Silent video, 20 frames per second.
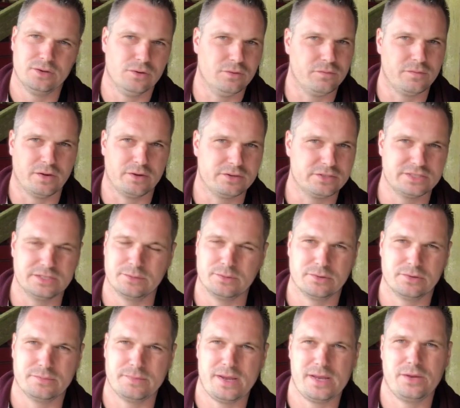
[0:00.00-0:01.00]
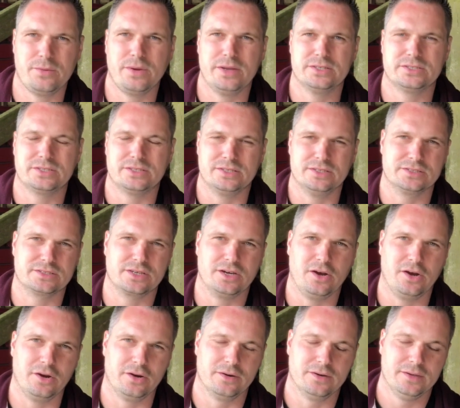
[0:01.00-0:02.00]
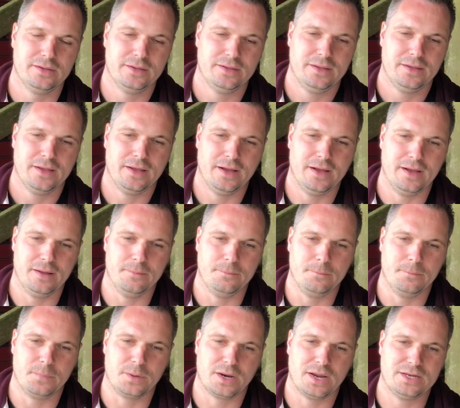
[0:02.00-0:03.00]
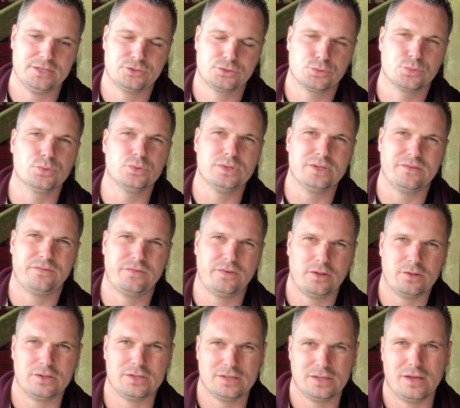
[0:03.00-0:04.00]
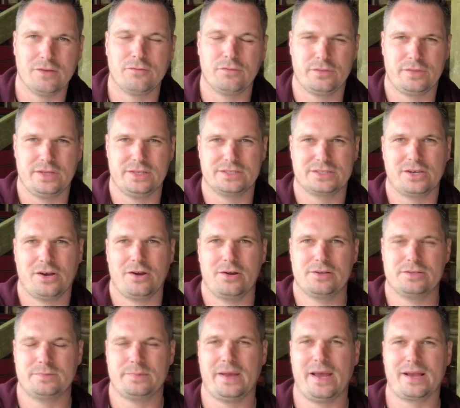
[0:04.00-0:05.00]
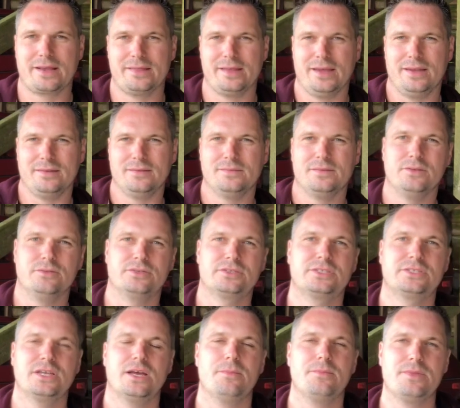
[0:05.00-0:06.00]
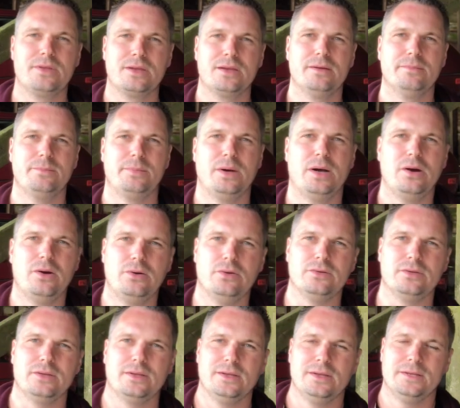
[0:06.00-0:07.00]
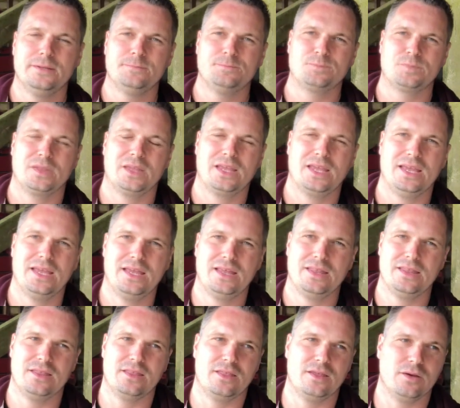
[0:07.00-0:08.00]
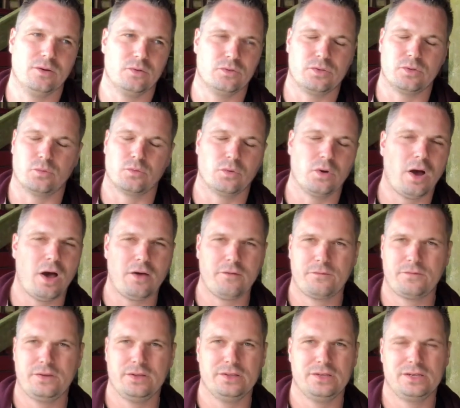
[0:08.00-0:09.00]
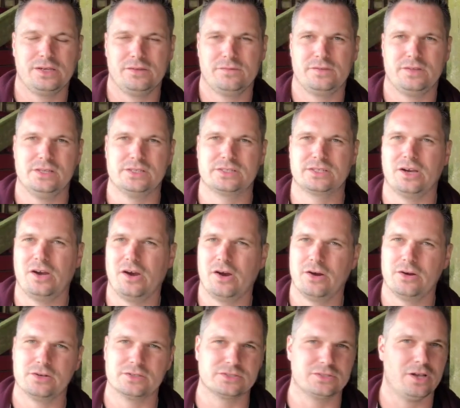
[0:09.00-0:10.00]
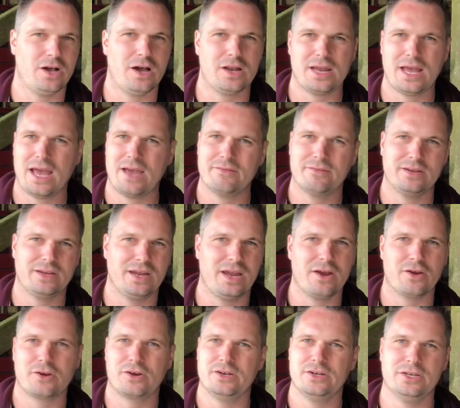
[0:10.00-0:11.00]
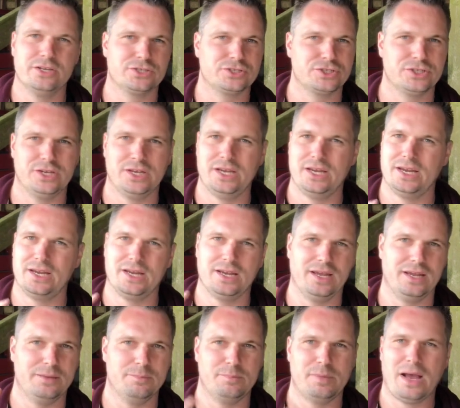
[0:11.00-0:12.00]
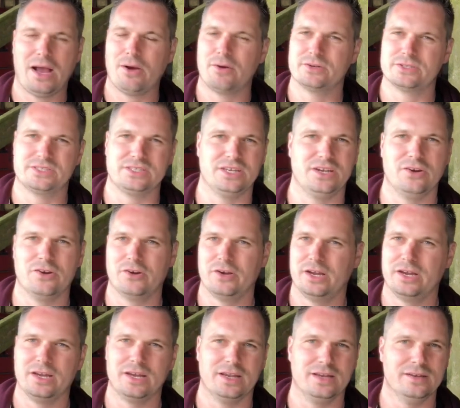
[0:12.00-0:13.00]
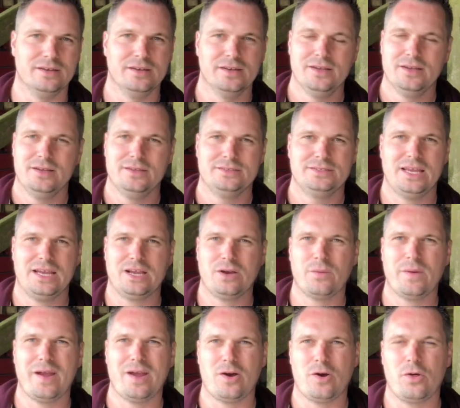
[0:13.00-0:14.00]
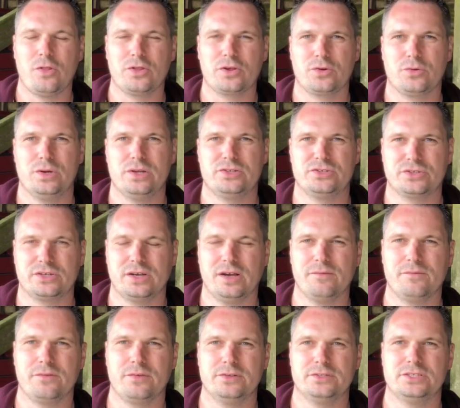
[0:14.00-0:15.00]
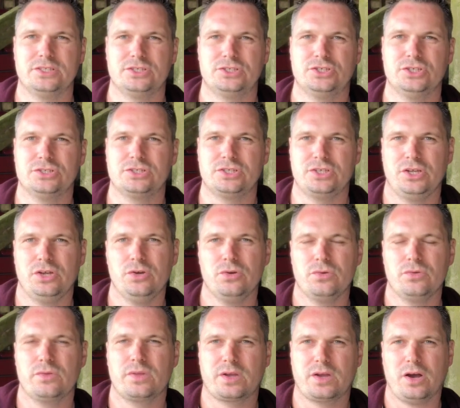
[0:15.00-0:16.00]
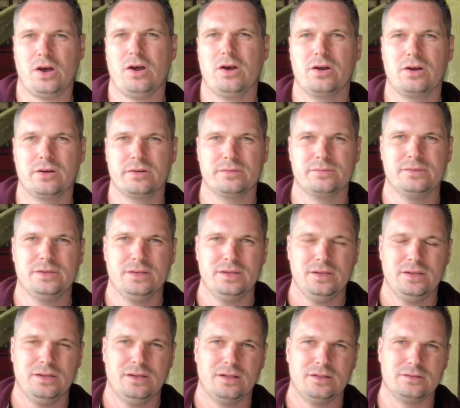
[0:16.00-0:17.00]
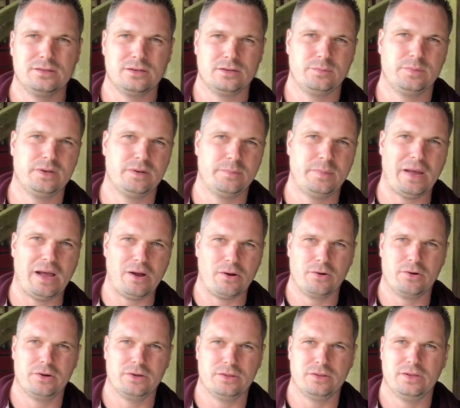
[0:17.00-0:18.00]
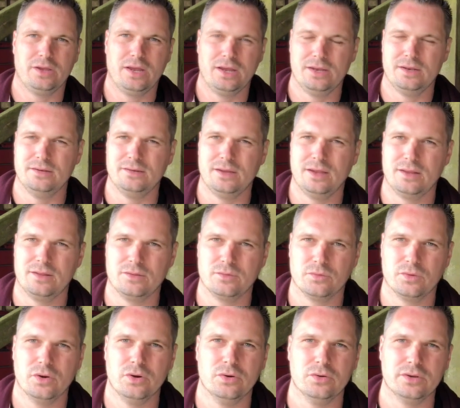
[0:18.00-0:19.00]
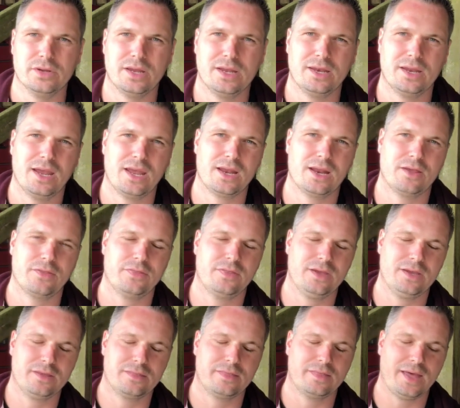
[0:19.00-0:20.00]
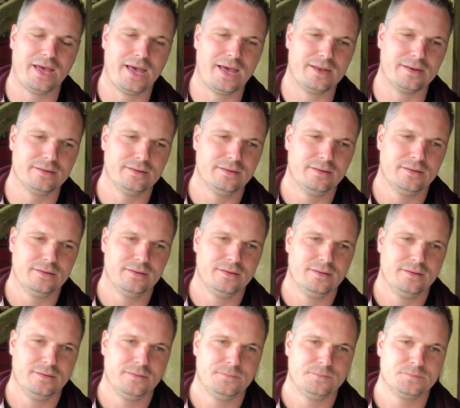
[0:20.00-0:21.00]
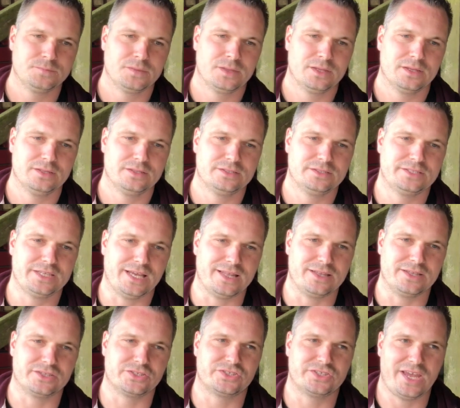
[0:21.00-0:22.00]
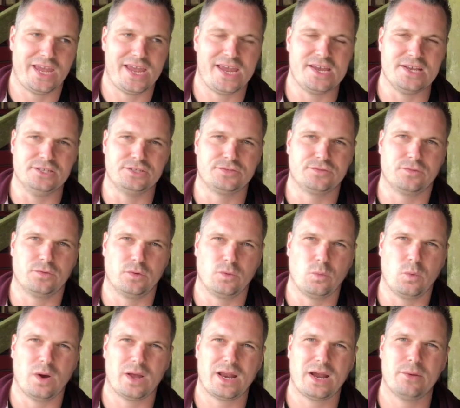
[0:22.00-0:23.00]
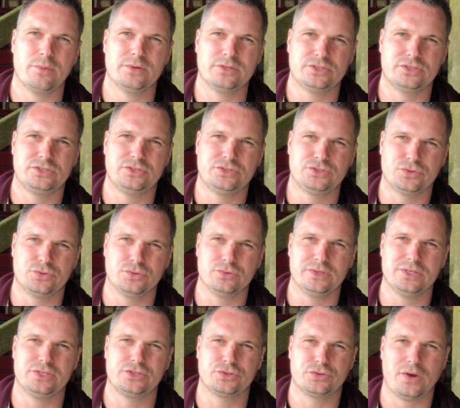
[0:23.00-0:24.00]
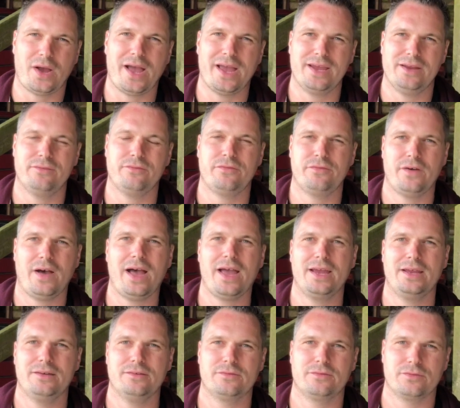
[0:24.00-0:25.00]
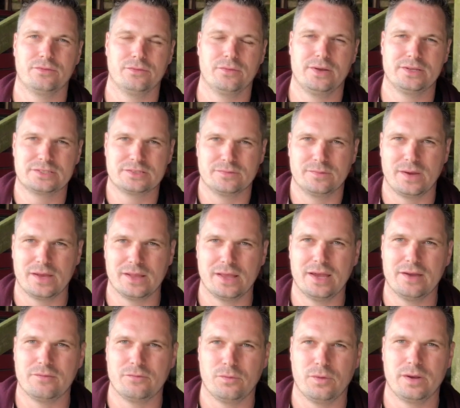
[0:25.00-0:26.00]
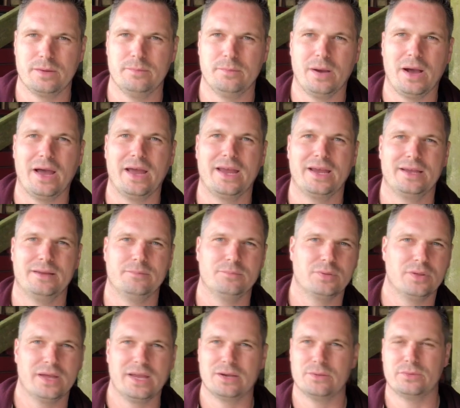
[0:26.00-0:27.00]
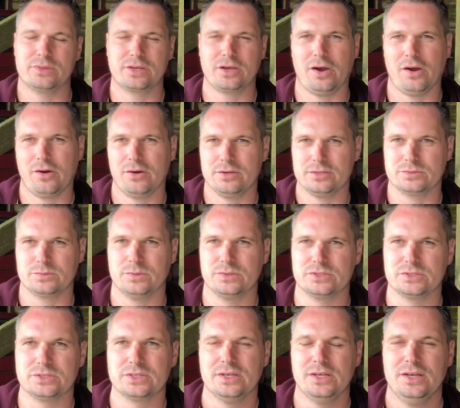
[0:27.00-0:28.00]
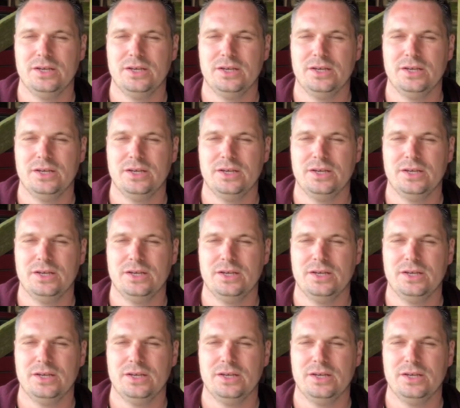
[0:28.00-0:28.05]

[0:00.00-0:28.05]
very similar in many ways to this car. But I truly fell in love with these cars back then. There's something about the raw feeling of these cars, not having air conditioning and power steering and take away all the creature comforts. It's just you, the car, a little bit of power, and the road. And I think that set the stage for what I would truly try and find for the rest of my life when buying and playing with cars. Was